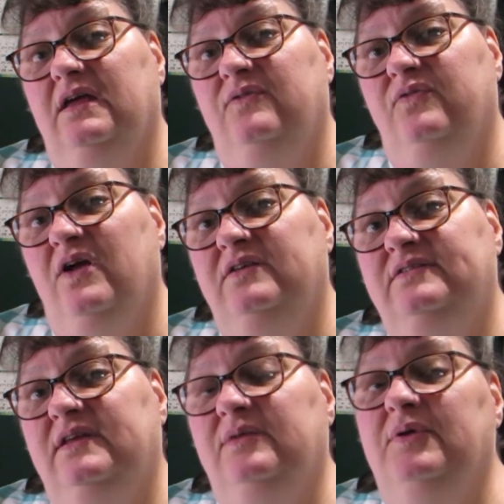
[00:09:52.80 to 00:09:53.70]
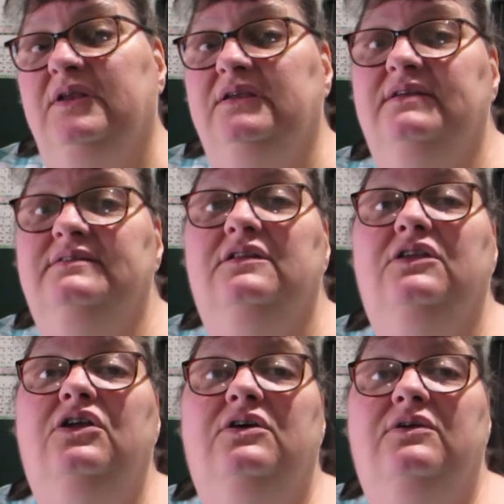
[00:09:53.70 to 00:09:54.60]
and frosty, but it
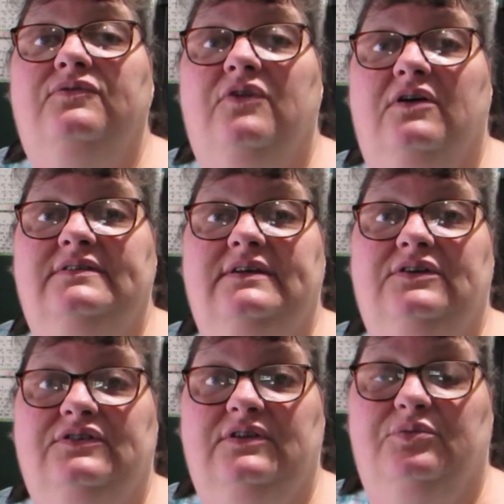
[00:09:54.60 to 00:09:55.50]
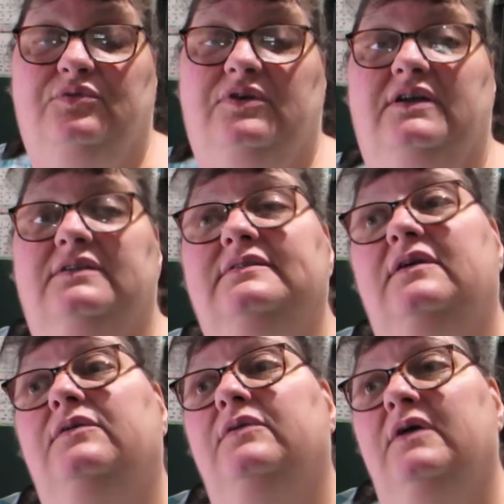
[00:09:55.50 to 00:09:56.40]
doesn't look frosty or slippery. And
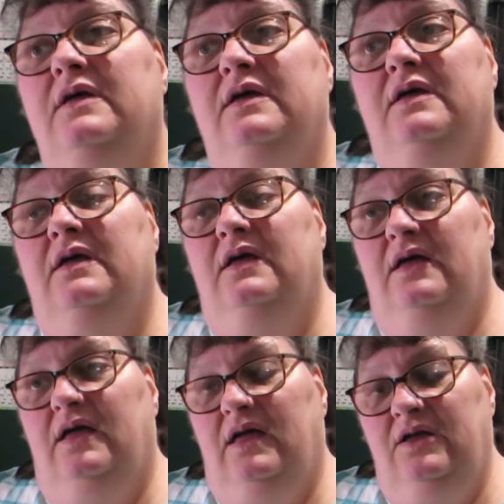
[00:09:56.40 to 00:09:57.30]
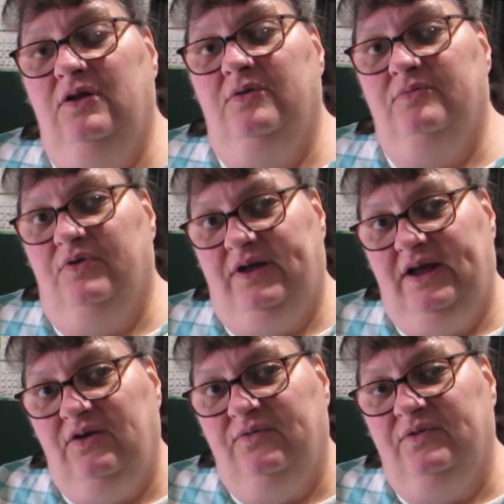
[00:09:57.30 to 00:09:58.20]
so, you know, I'm more
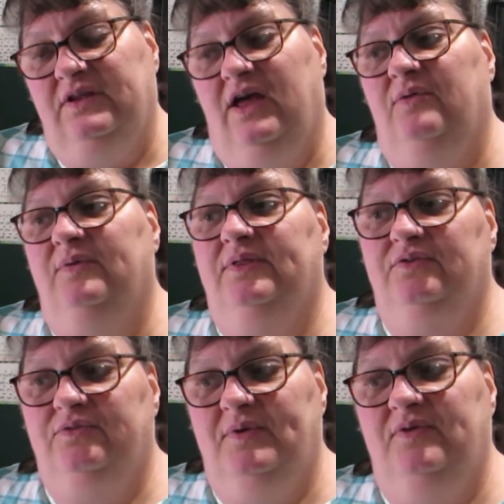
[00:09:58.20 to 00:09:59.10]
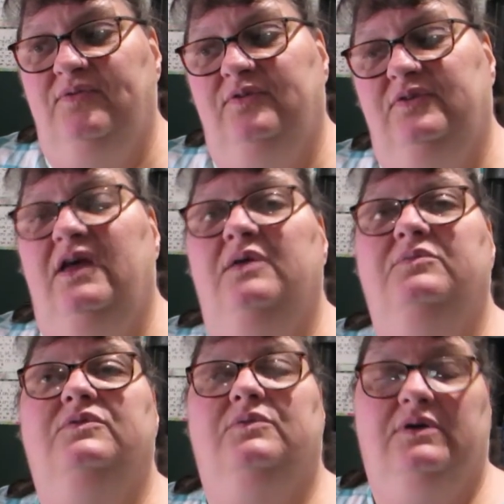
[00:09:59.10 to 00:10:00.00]
careful now, but there's been a few
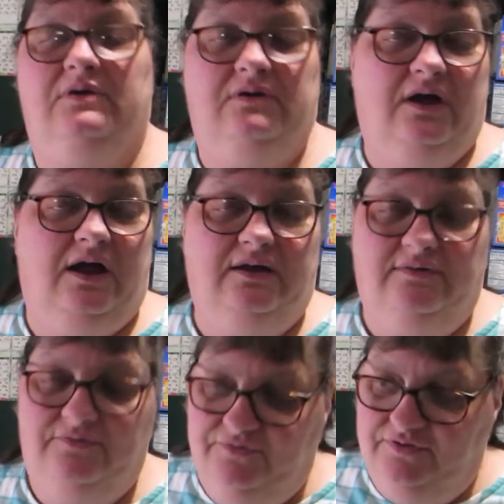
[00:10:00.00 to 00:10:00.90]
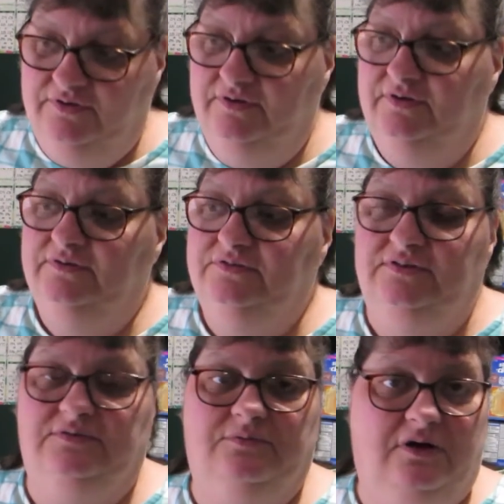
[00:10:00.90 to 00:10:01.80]
times where I've
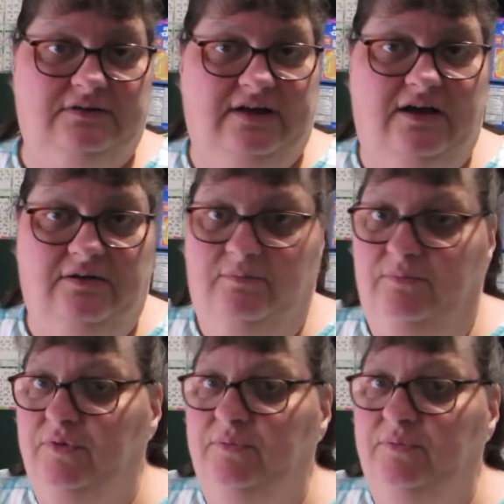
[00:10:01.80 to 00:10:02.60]
just walked out and